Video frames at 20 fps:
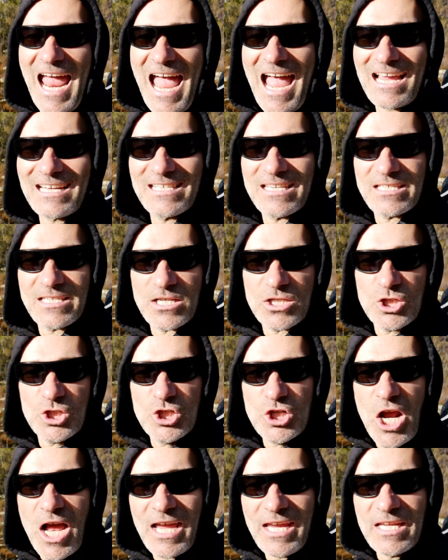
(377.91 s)
acts as a
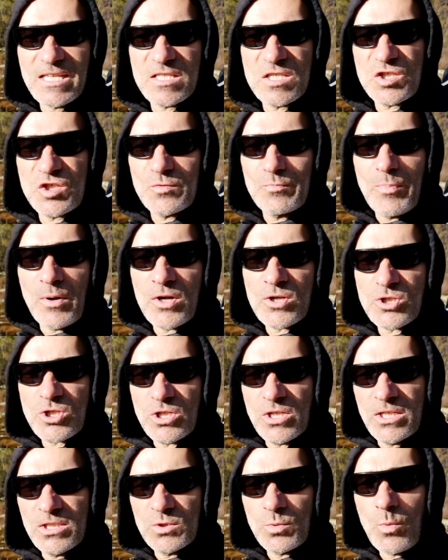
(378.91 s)
giant sponge,
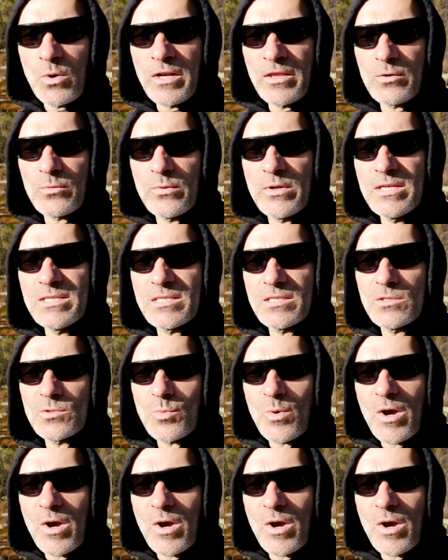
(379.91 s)
and it's one of the reasons